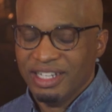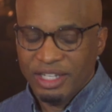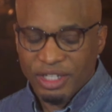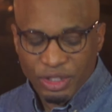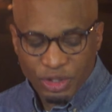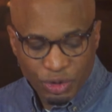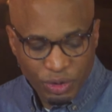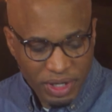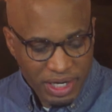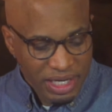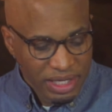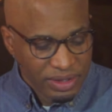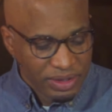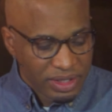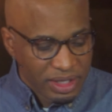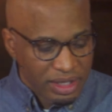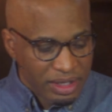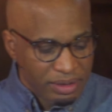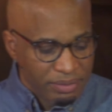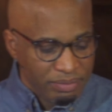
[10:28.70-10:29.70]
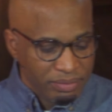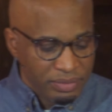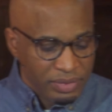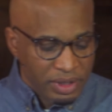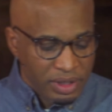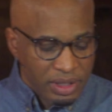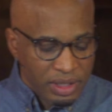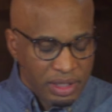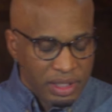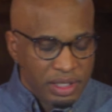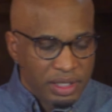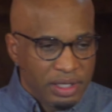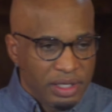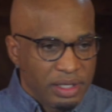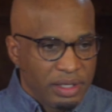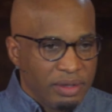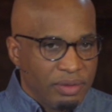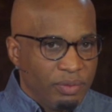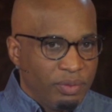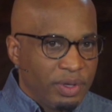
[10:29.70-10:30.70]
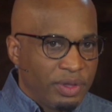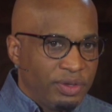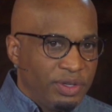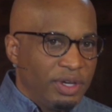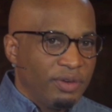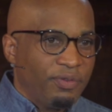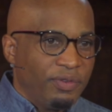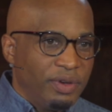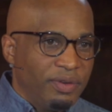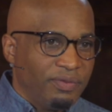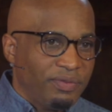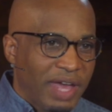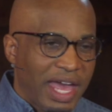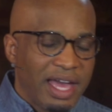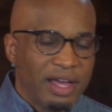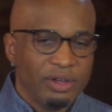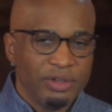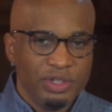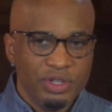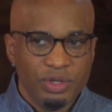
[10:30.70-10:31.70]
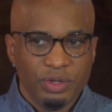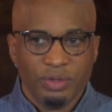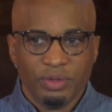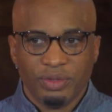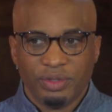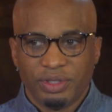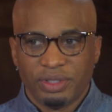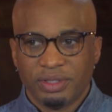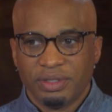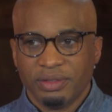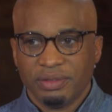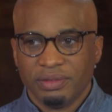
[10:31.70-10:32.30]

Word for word: train them with different values,